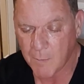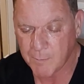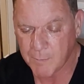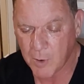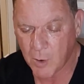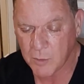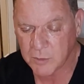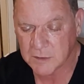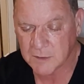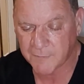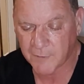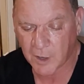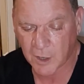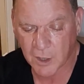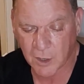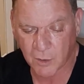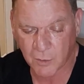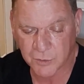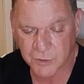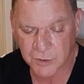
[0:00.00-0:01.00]
Most of our
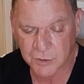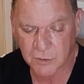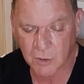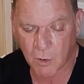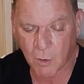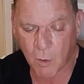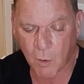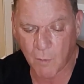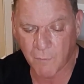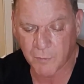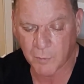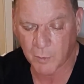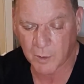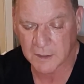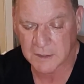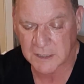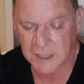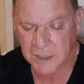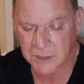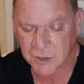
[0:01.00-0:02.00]
coaches are
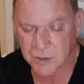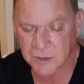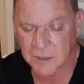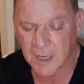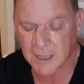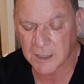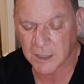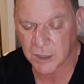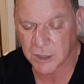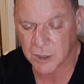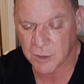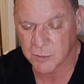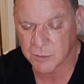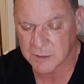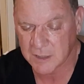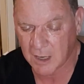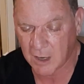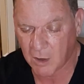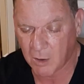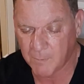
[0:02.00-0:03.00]
overworked teachers and could
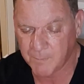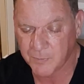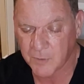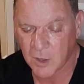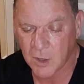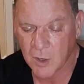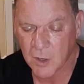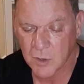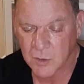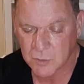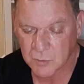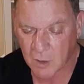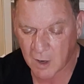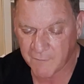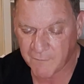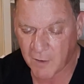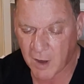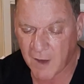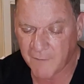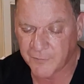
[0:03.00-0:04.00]
use the help, so
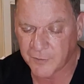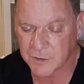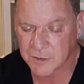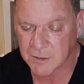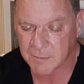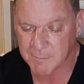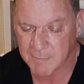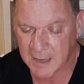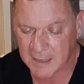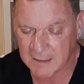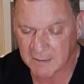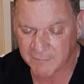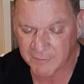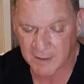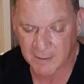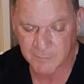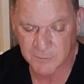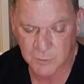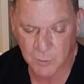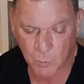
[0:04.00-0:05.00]
I've offered to many of
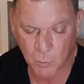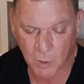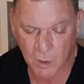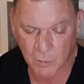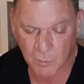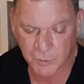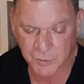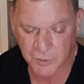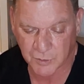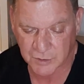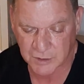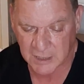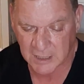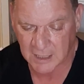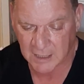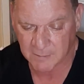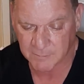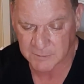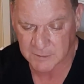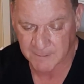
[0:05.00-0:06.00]
them to work with their
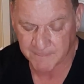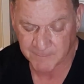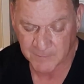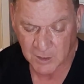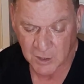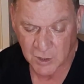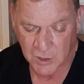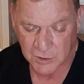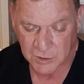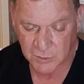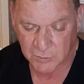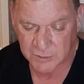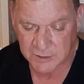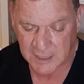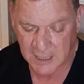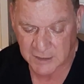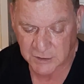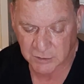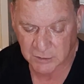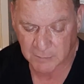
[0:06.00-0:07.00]
teams to
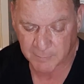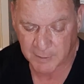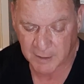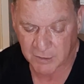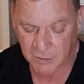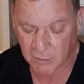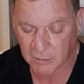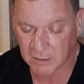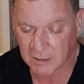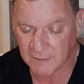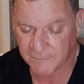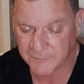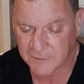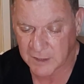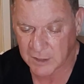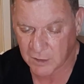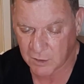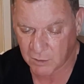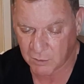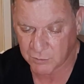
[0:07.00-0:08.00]
essentially be their
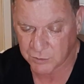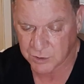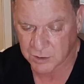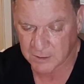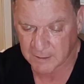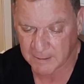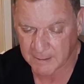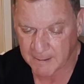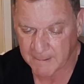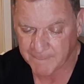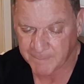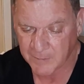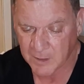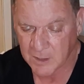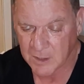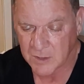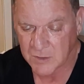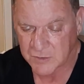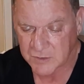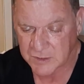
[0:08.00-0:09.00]
lifting coach.
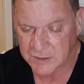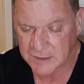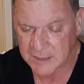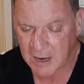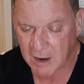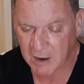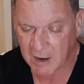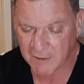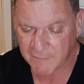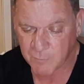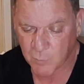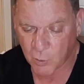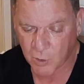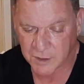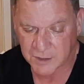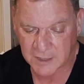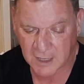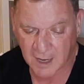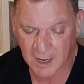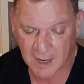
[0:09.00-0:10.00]
Since now I have
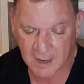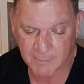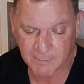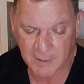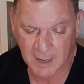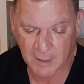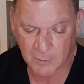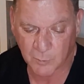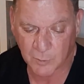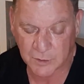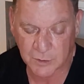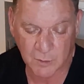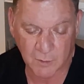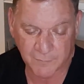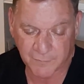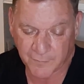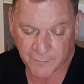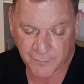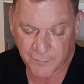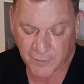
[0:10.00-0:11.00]
more time and would do
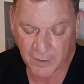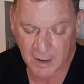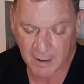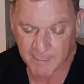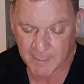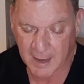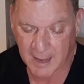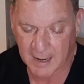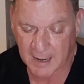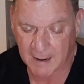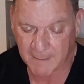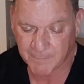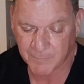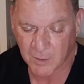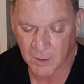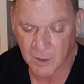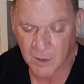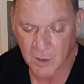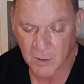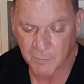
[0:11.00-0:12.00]
it for free, I'm out of that.
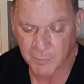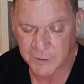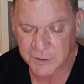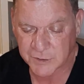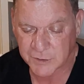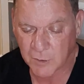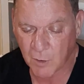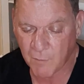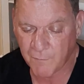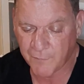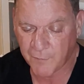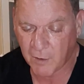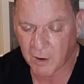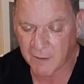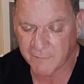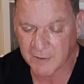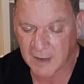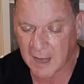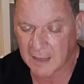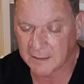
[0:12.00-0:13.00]
But so
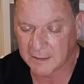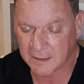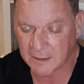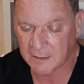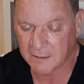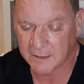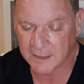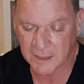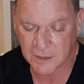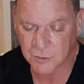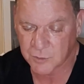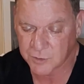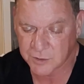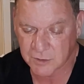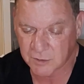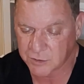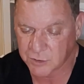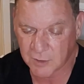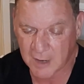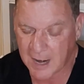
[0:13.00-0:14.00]
far I've got little
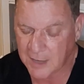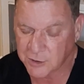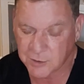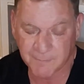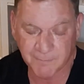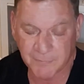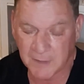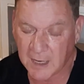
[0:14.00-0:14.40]
interest or traction.